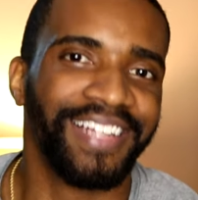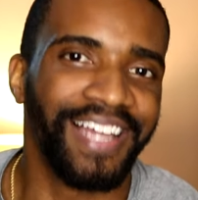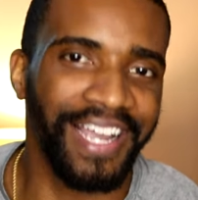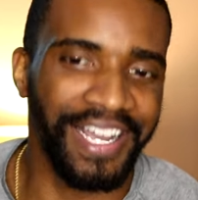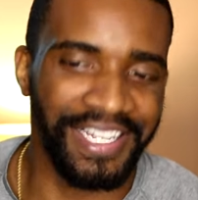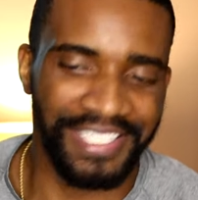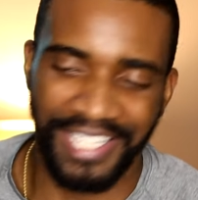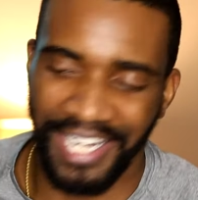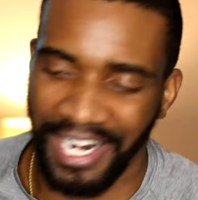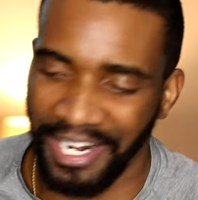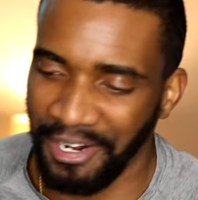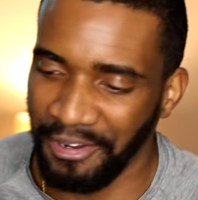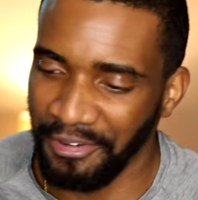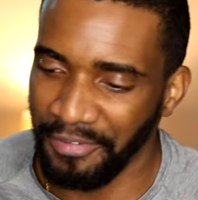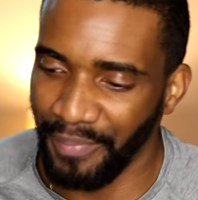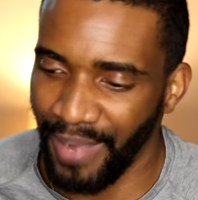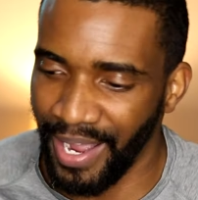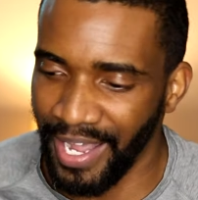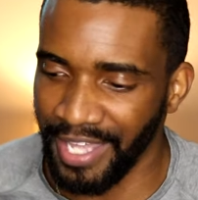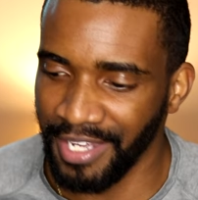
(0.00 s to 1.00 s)
like I said, I know
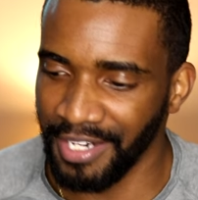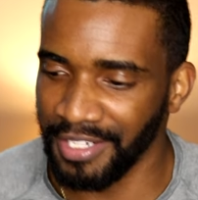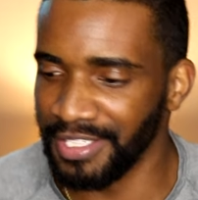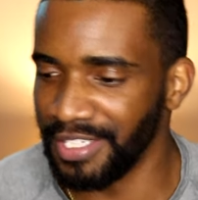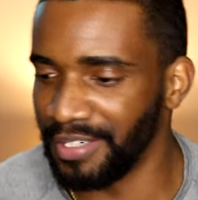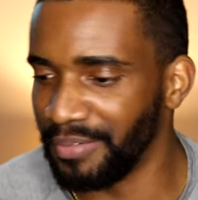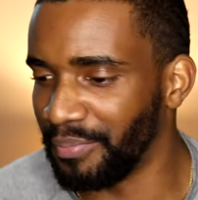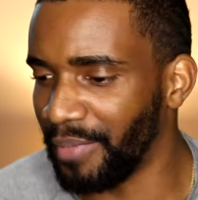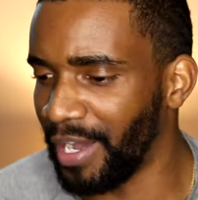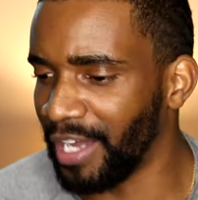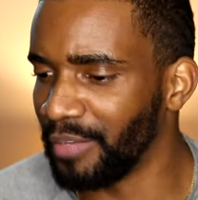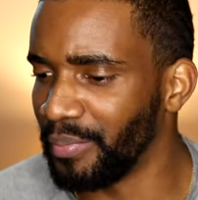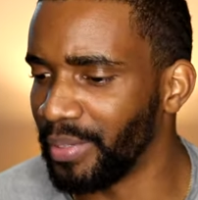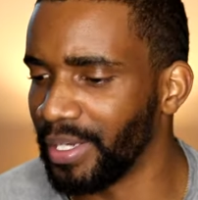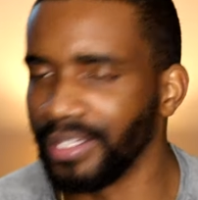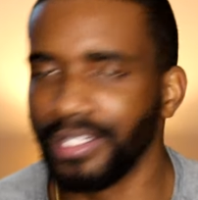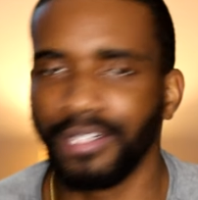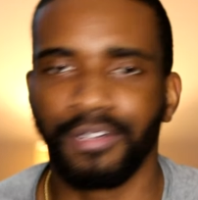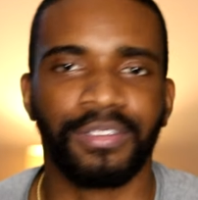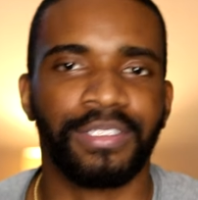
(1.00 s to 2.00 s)
my energy might have
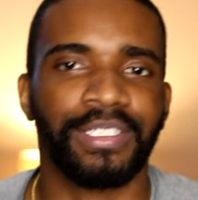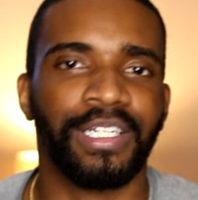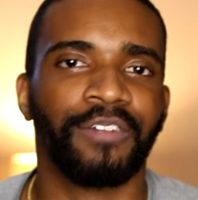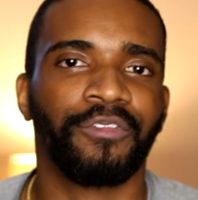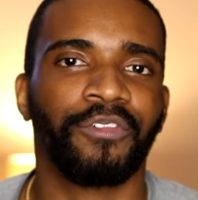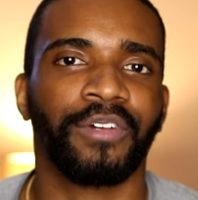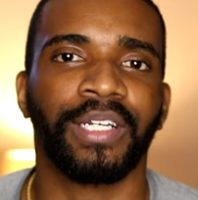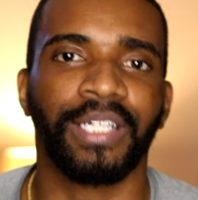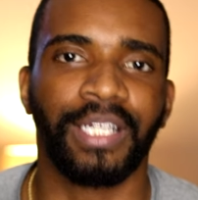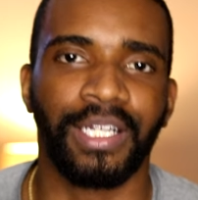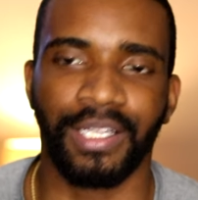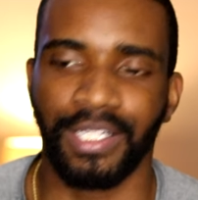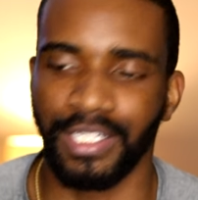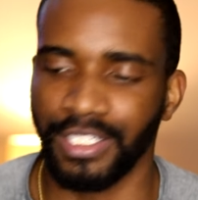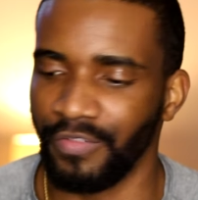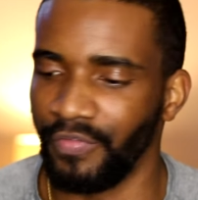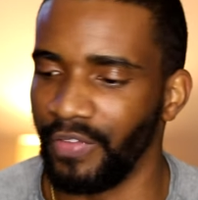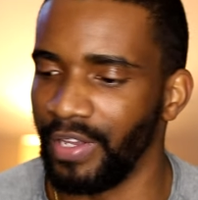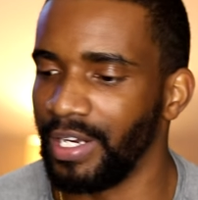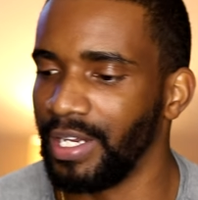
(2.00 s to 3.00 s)
been a little different in
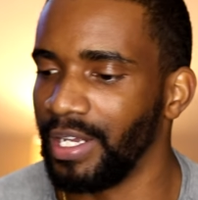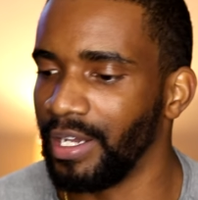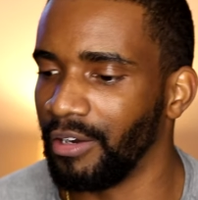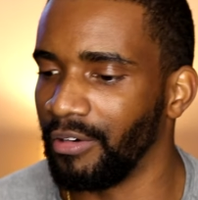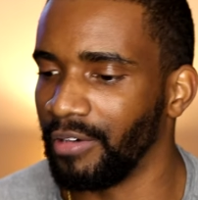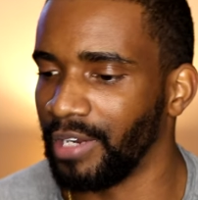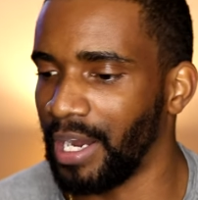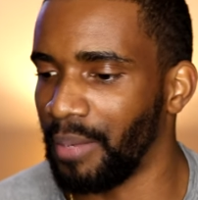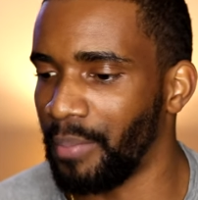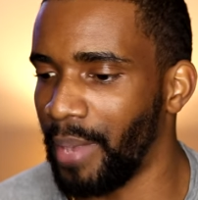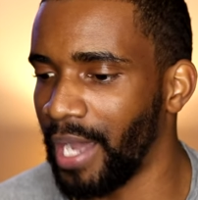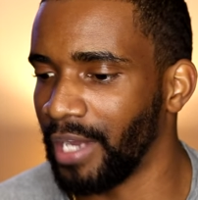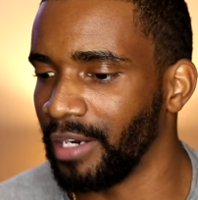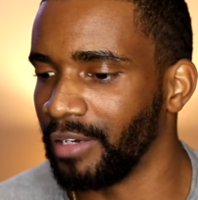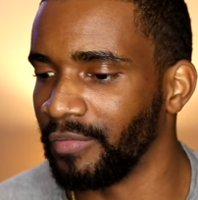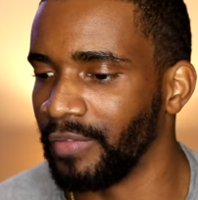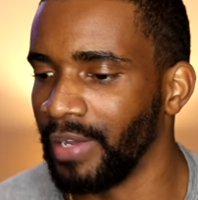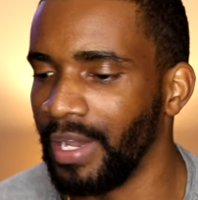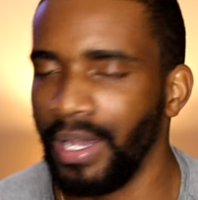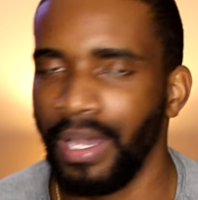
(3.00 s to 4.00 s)
this video and I might
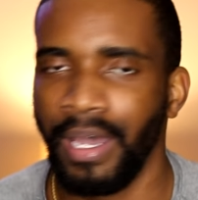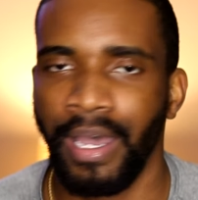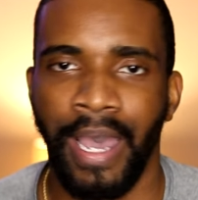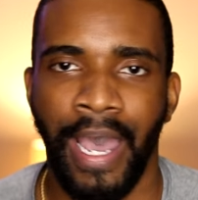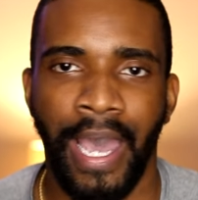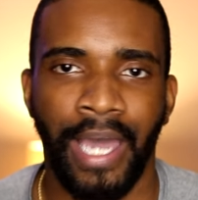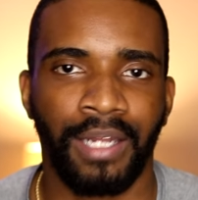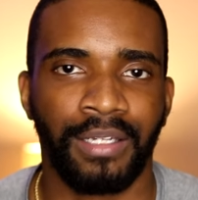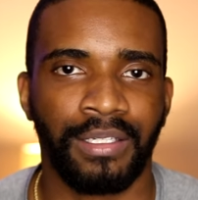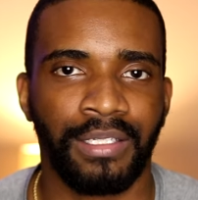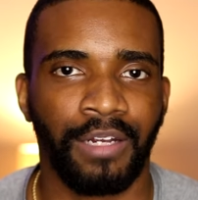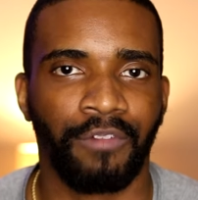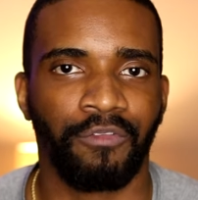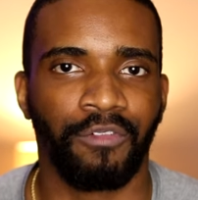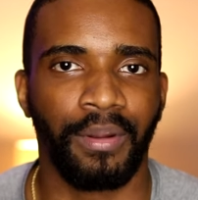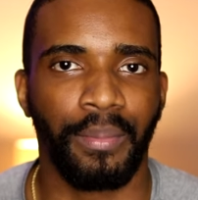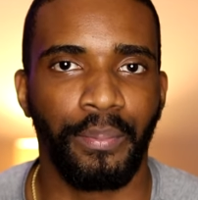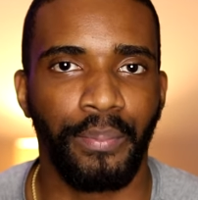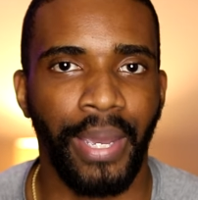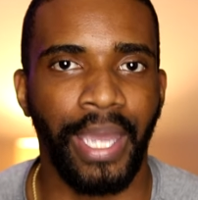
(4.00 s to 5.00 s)
have had a
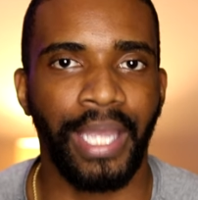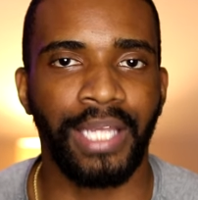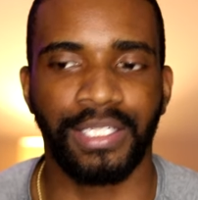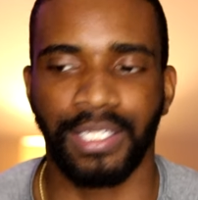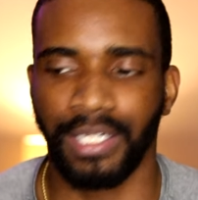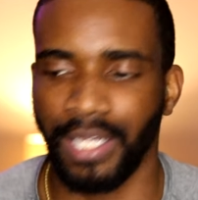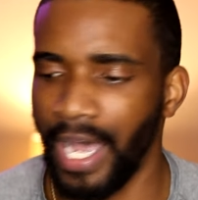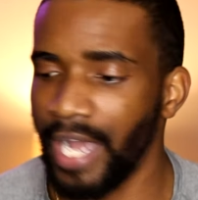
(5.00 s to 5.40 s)
different pacing.